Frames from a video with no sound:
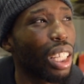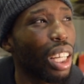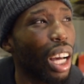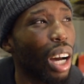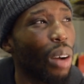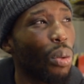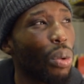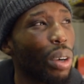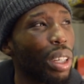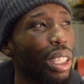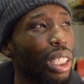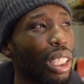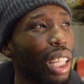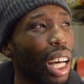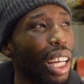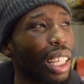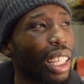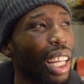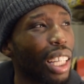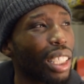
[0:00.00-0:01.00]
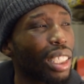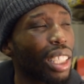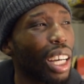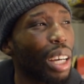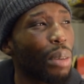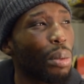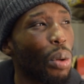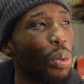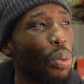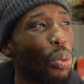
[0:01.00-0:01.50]
I wanted, at that
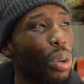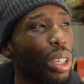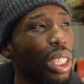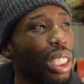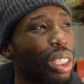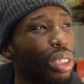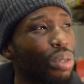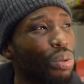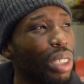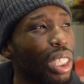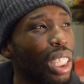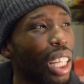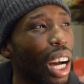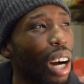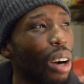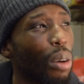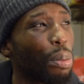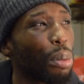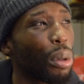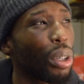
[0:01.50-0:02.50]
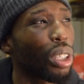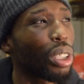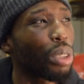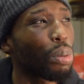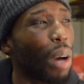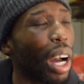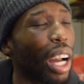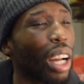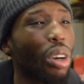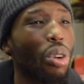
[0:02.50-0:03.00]
time, I wanted to really outburst,
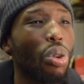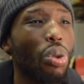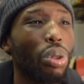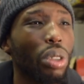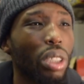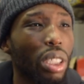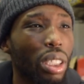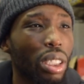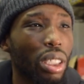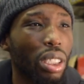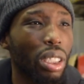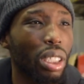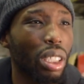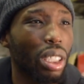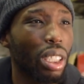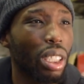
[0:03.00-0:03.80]
but I couldn't.